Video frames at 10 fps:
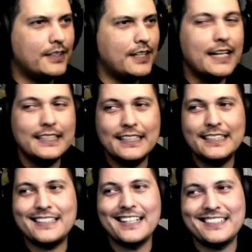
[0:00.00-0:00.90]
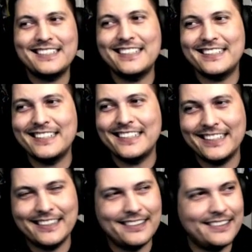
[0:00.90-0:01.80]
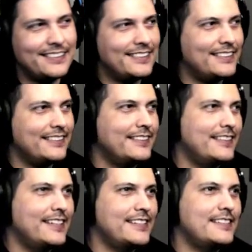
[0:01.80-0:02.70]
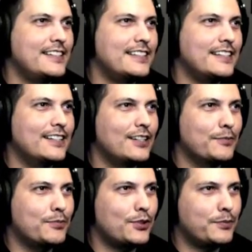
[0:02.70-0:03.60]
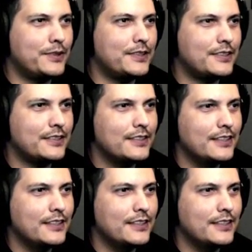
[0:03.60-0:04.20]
I did it, I sneaked it in. I sneaked it in on purpose.